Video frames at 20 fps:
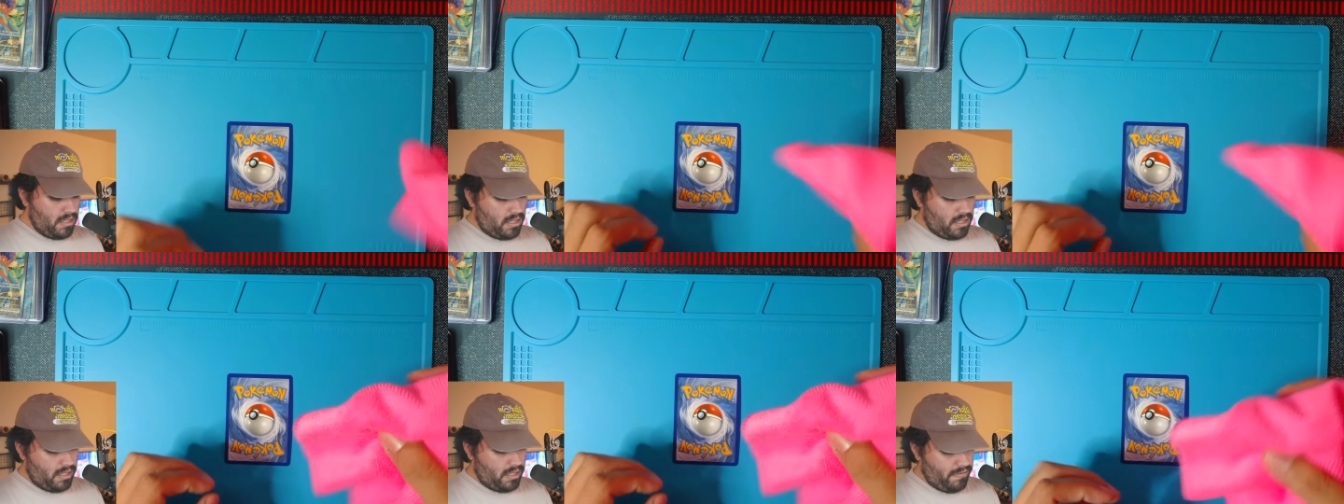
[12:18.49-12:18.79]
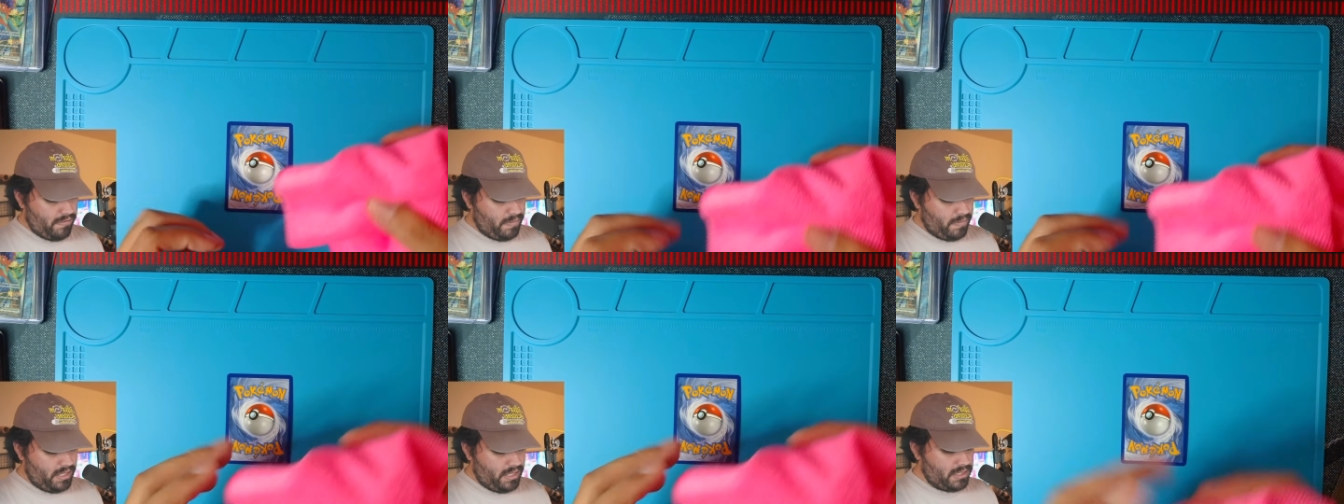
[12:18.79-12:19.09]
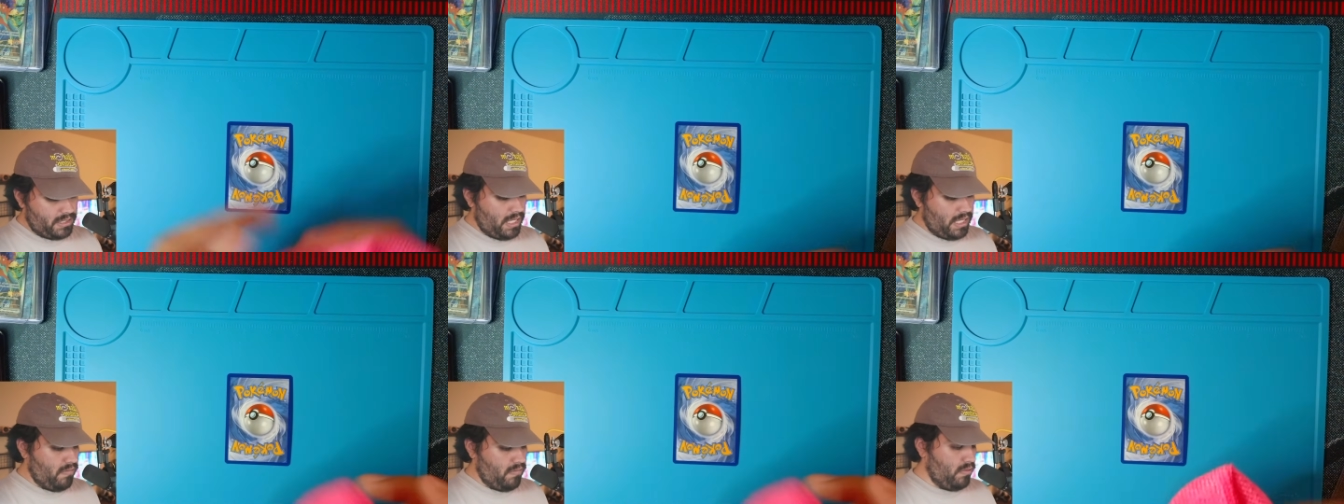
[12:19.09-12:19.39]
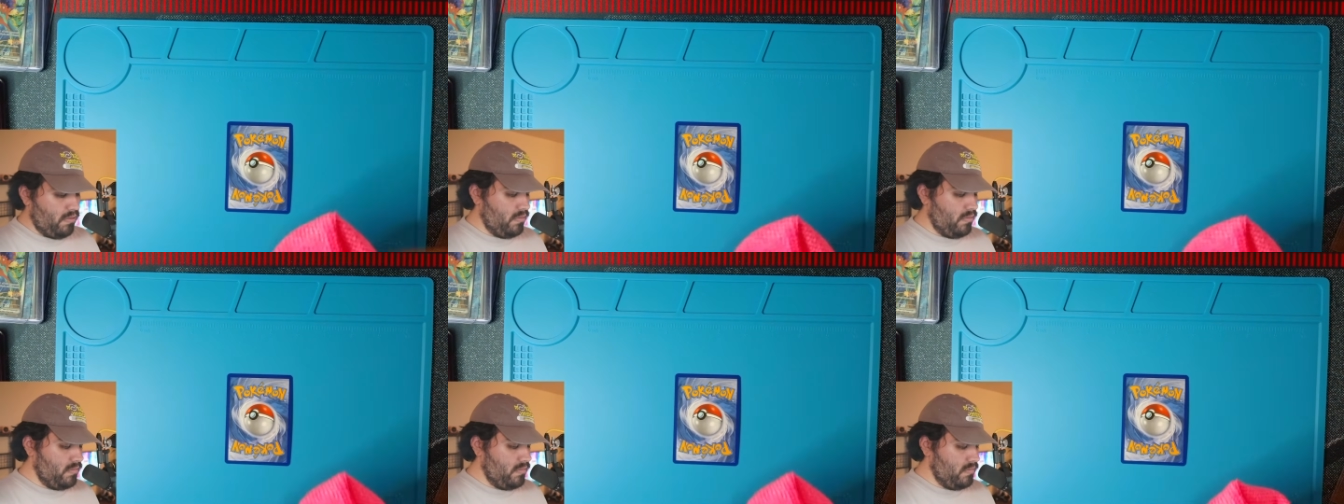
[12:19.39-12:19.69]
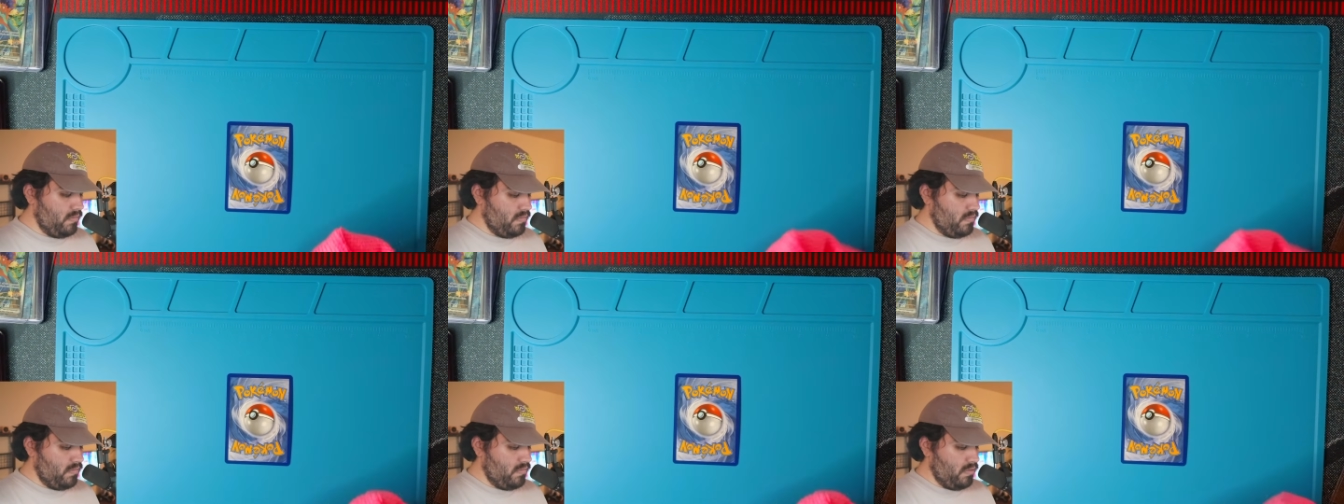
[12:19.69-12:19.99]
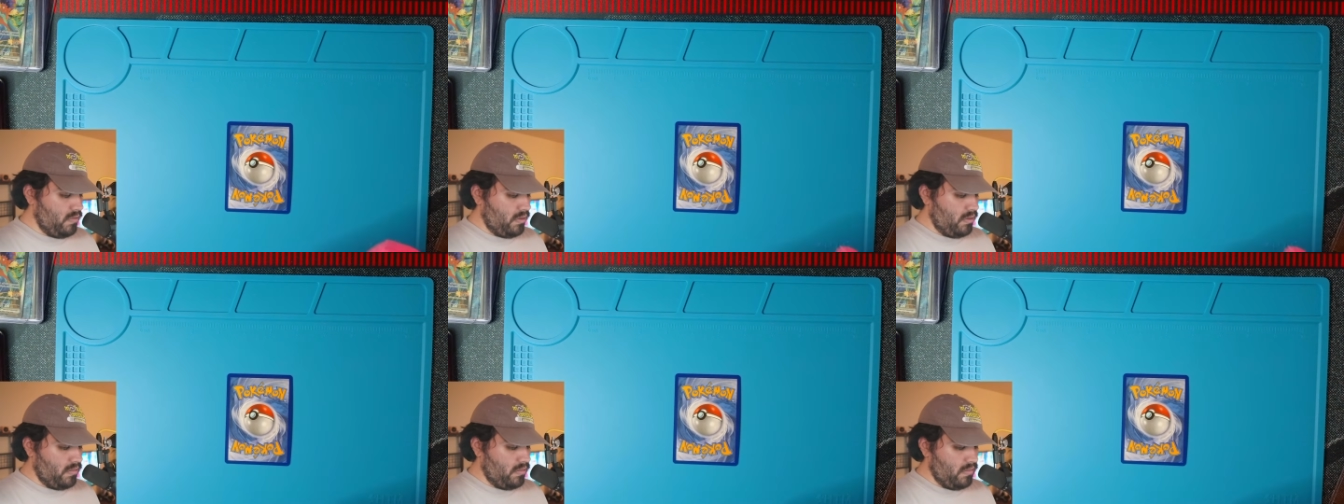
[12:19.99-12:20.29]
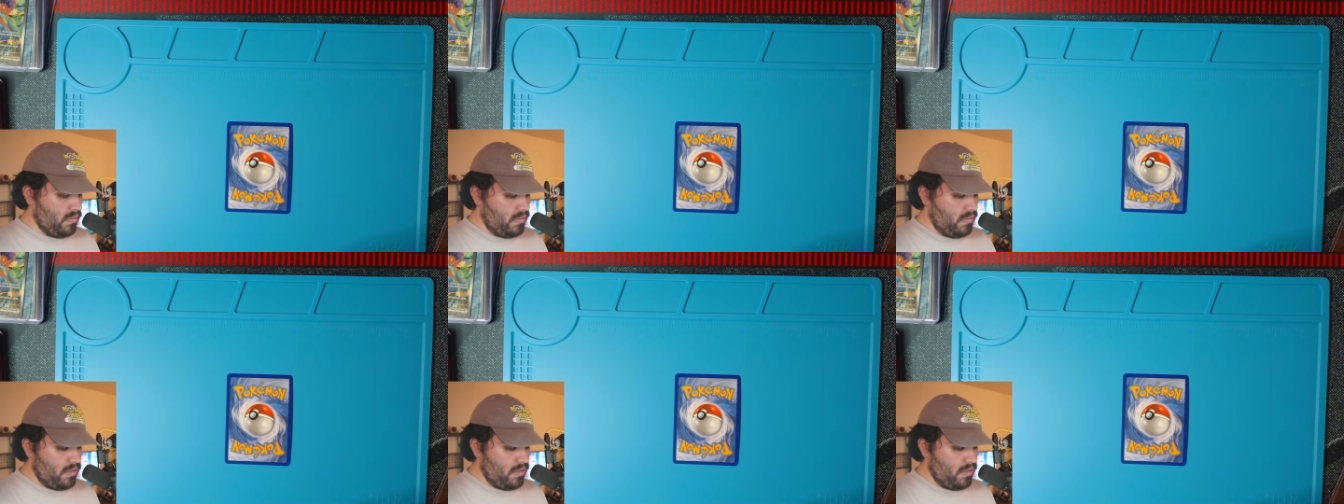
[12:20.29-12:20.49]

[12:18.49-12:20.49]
If PSA will, you